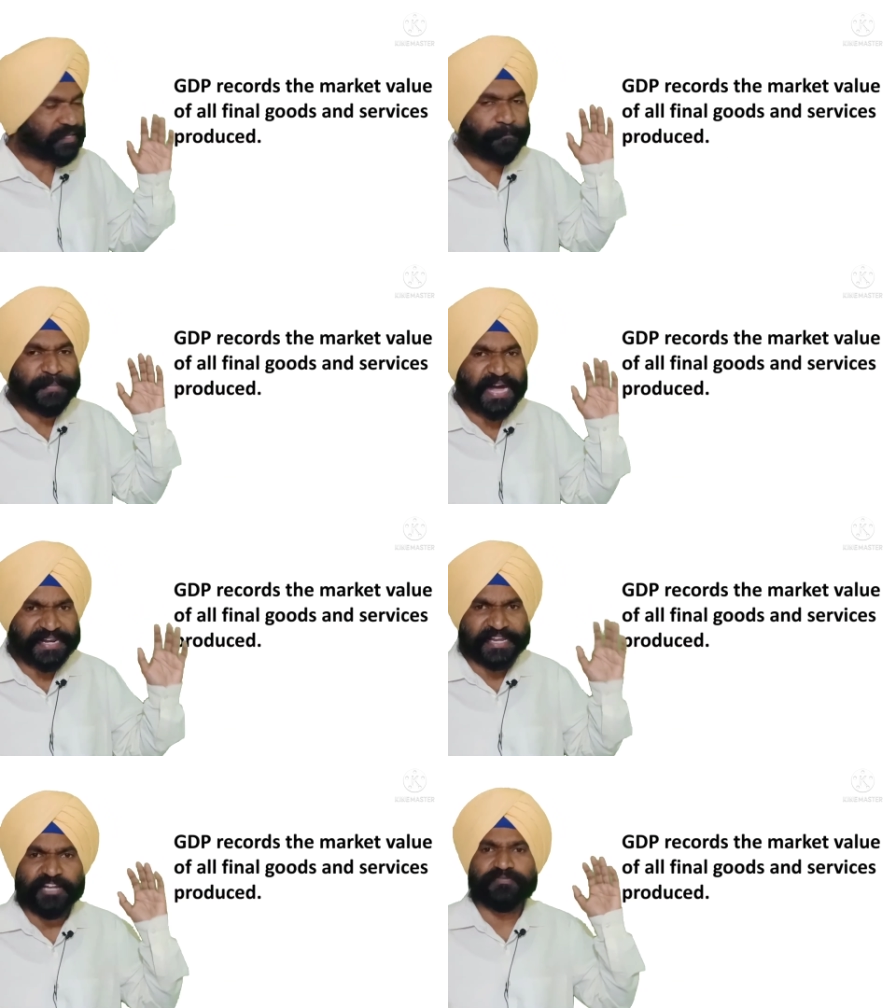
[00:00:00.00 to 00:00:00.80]

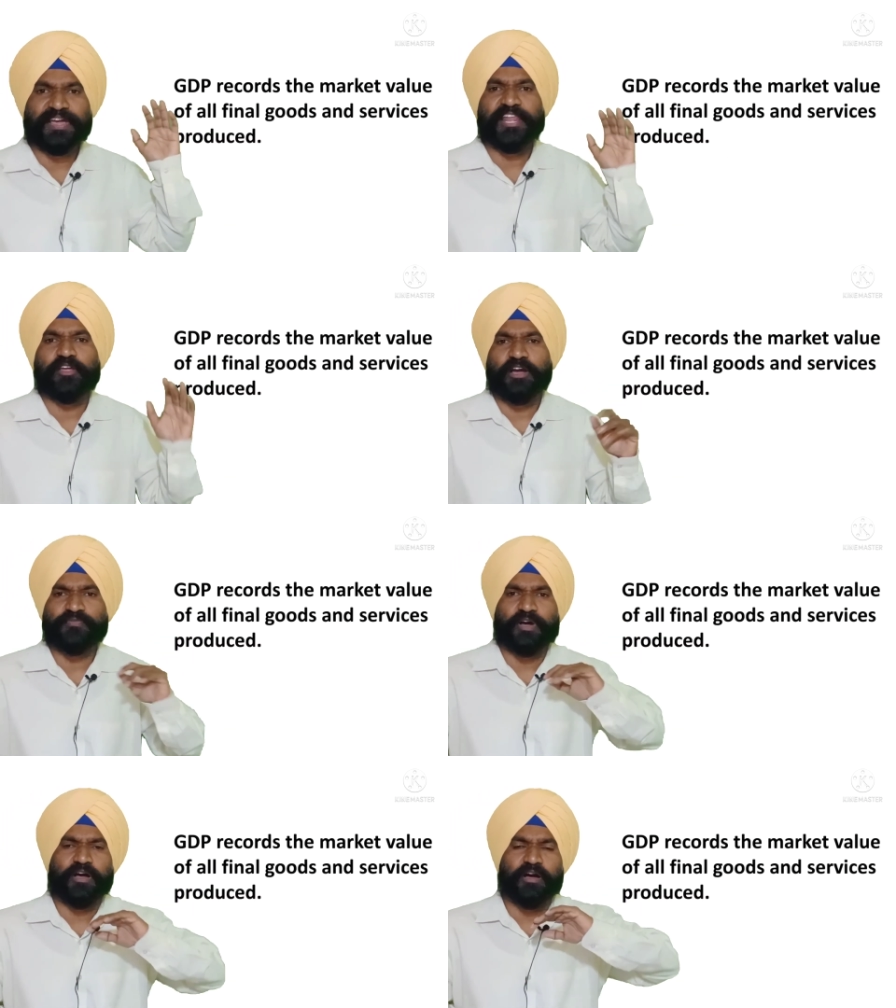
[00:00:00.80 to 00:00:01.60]
market value
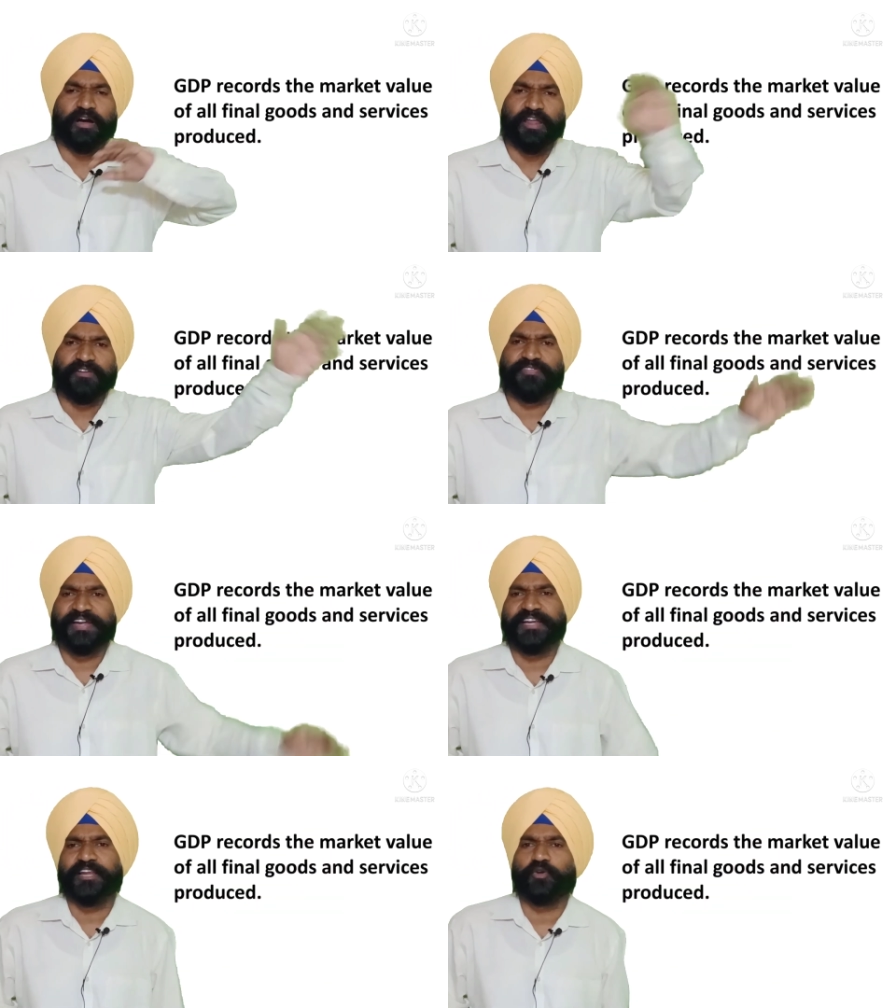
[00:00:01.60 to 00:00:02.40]
of all
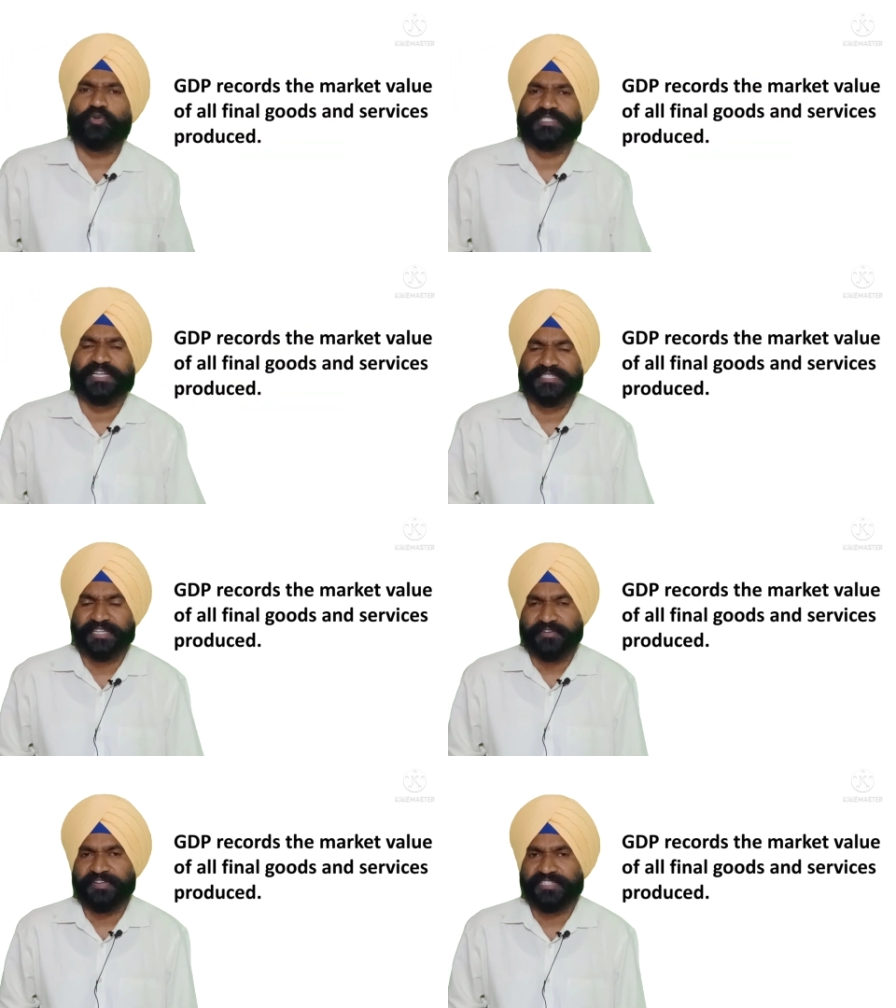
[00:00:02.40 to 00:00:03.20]
final goods and
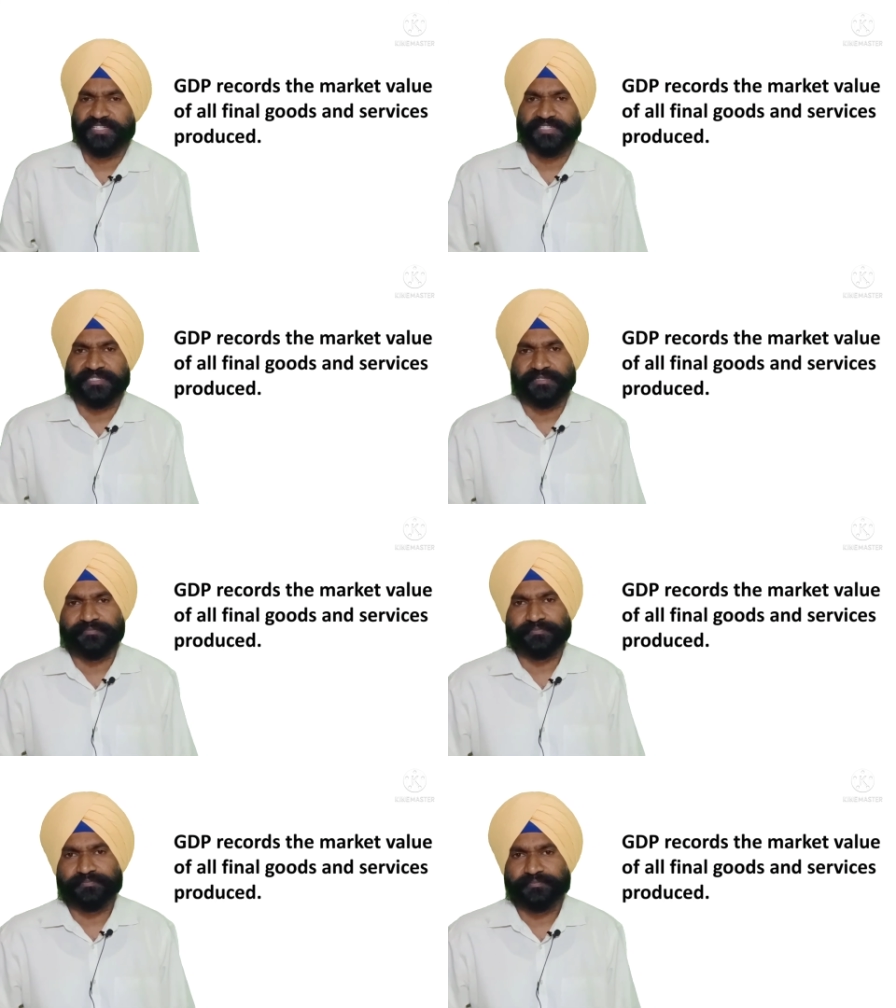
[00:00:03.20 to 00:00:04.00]
services.
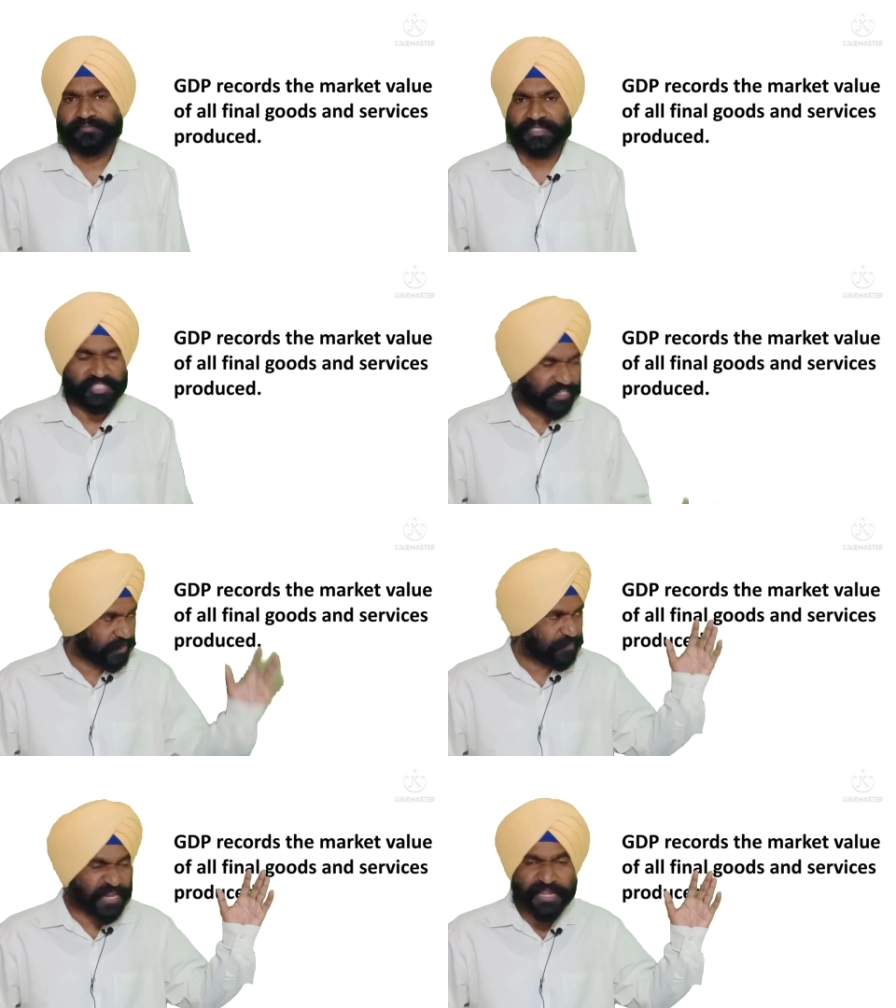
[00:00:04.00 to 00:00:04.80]

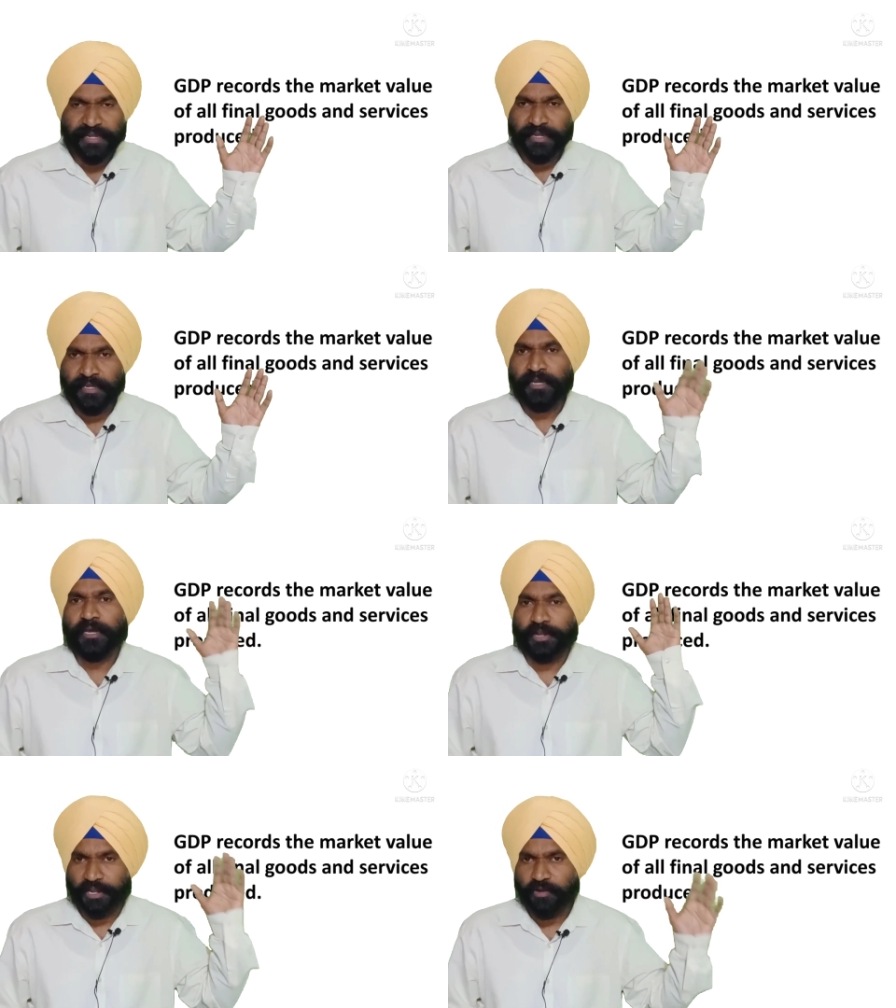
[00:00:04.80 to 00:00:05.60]
GDP
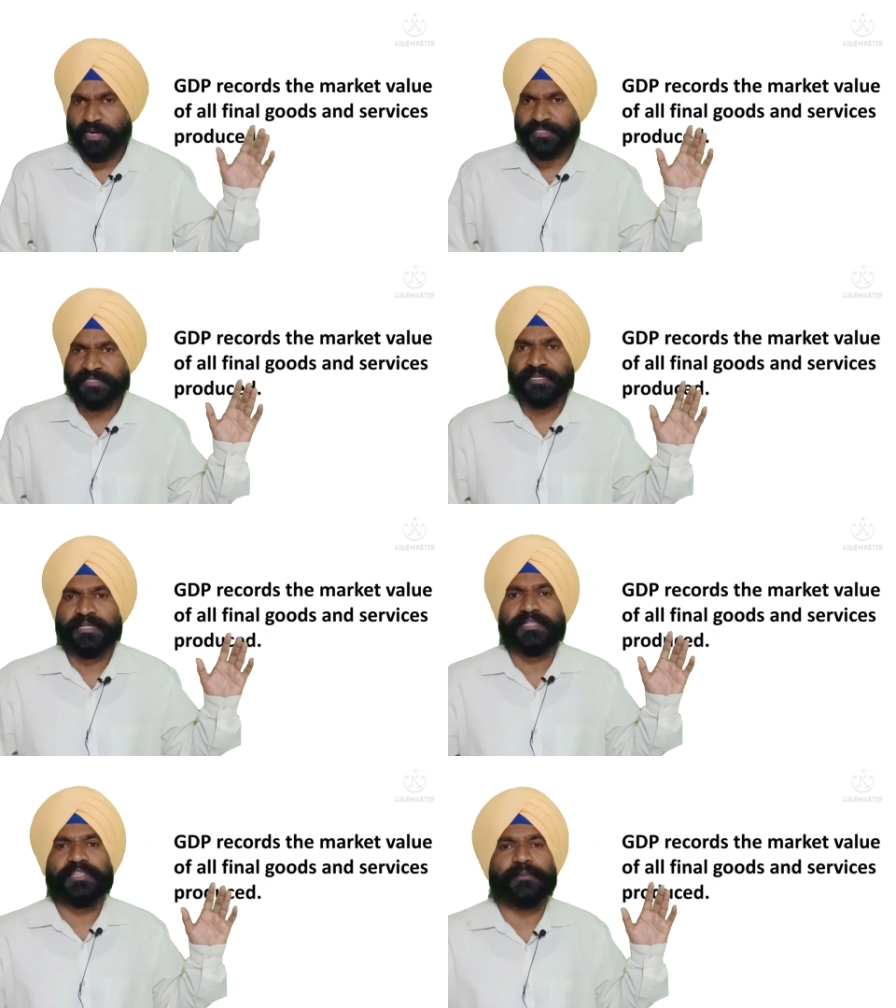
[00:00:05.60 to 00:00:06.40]
records
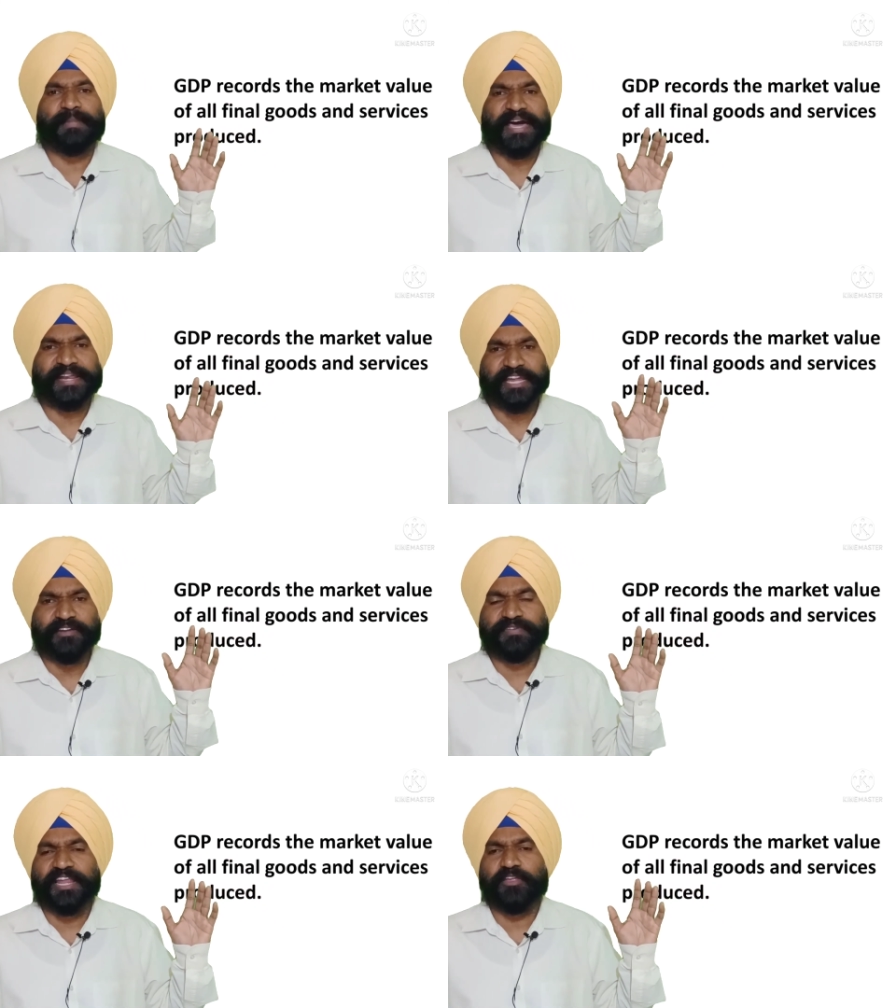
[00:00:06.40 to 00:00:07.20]
the market
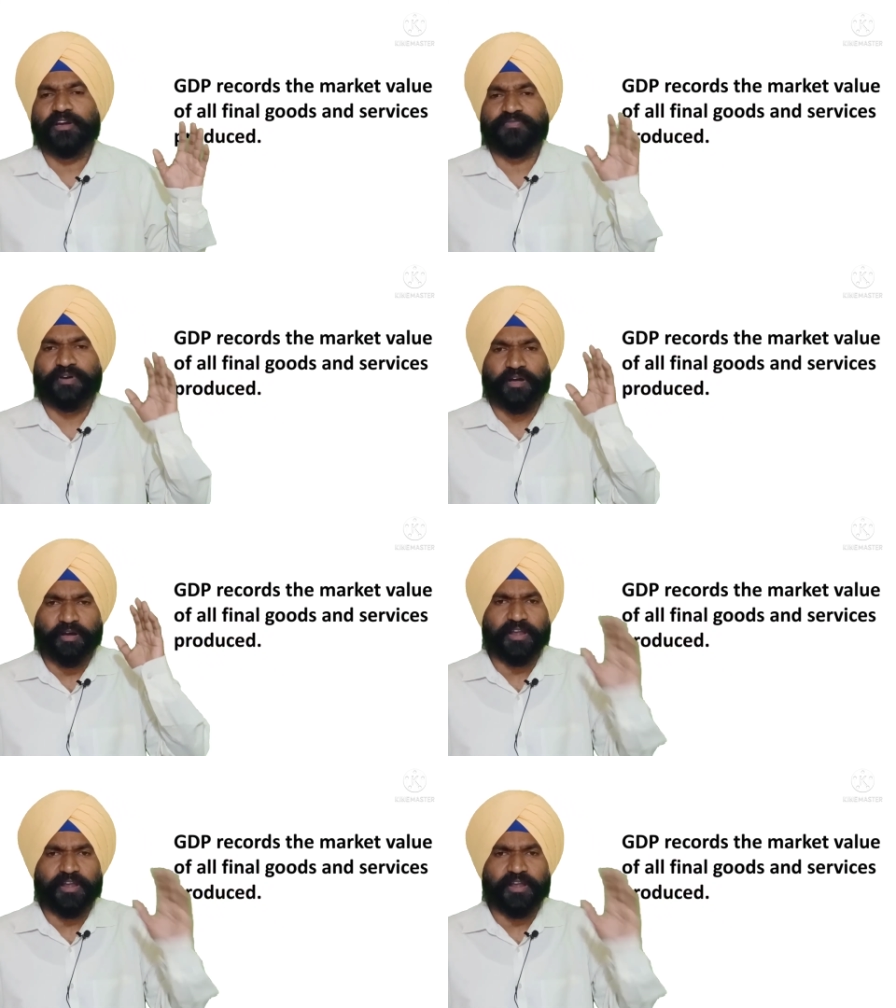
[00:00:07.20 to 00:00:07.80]
value of all